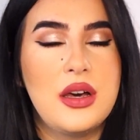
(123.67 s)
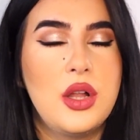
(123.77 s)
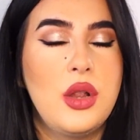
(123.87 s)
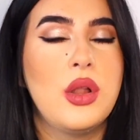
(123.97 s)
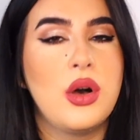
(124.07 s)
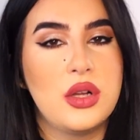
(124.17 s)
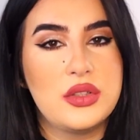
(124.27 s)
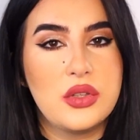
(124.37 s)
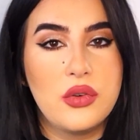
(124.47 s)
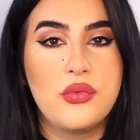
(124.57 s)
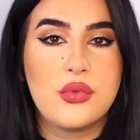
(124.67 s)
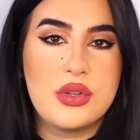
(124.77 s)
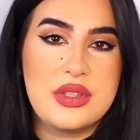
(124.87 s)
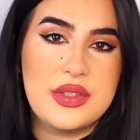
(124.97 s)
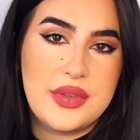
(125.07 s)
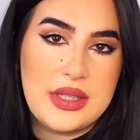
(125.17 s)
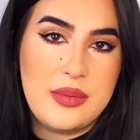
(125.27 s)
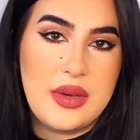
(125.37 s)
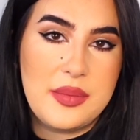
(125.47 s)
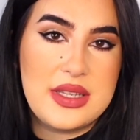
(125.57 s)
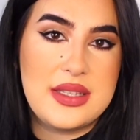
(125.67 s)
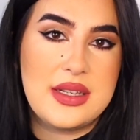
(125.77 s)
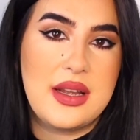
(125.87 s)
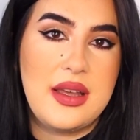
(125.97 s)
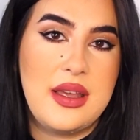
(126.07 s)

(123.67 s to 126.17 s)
a lot of Roses Vanille by Mancera